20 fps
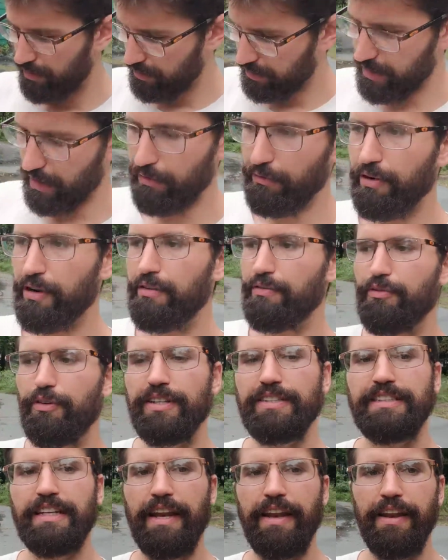get rid of
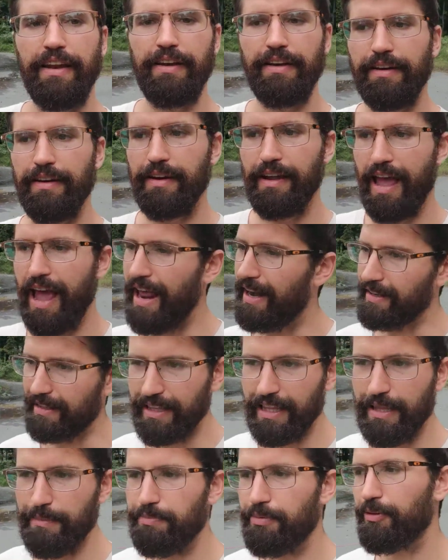what didn't, and
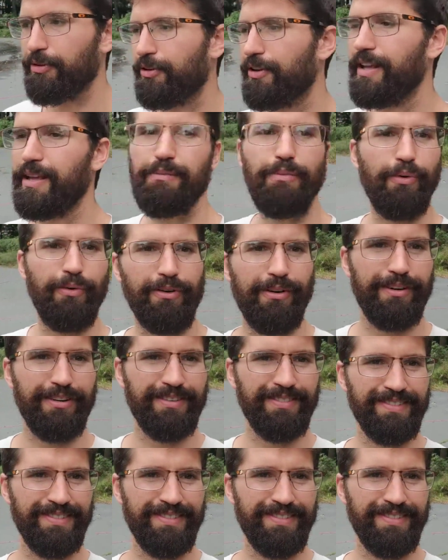keep learning more.